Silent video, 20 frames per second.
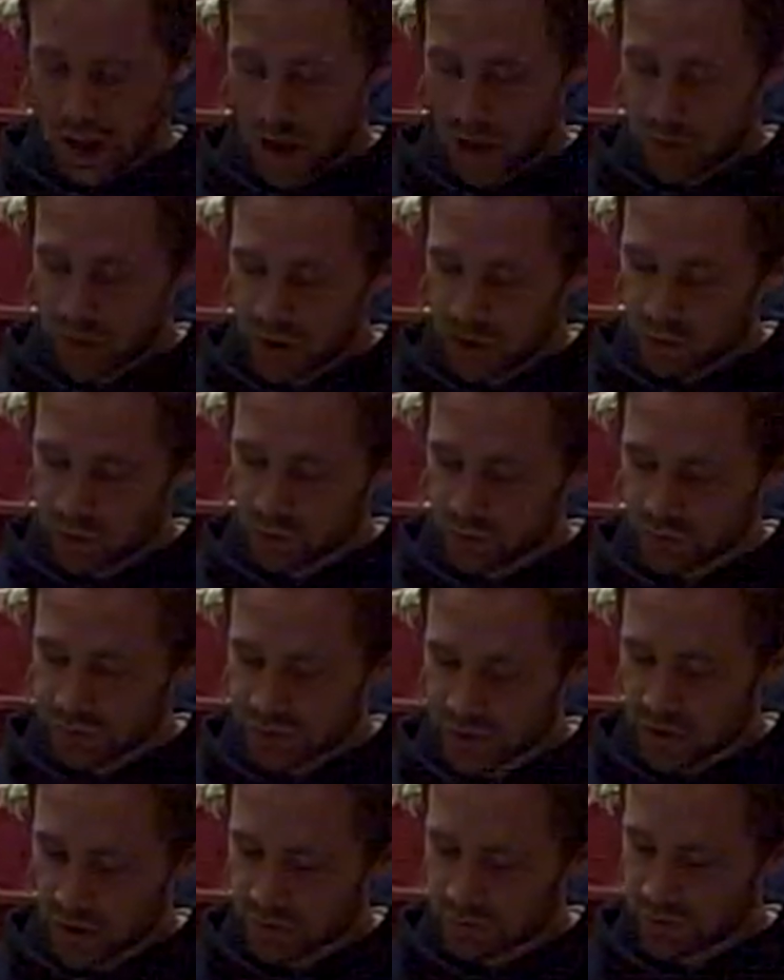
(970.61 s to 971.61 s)
A bee would
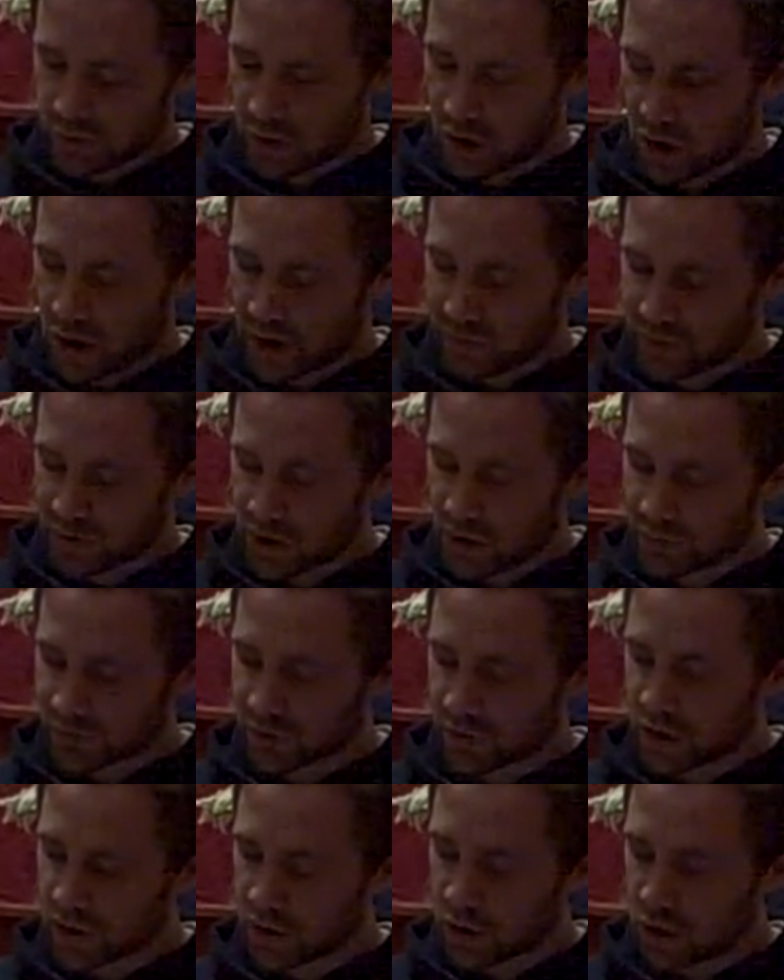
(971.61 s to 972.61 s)
return to the hive and
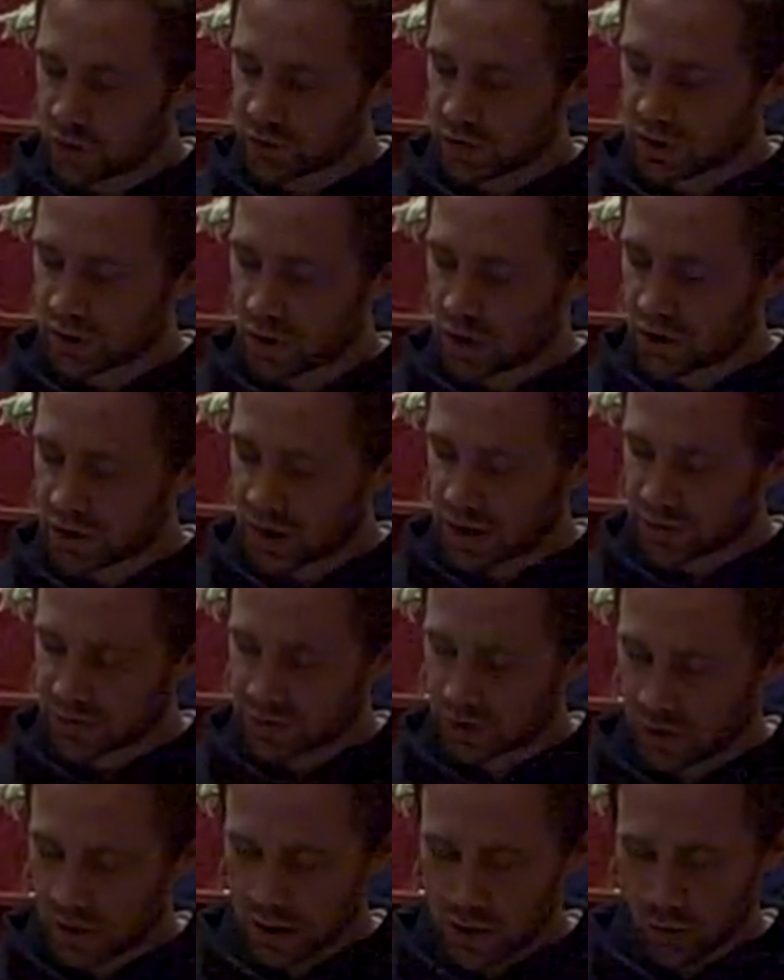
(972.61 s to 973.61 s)
after unloading her nectar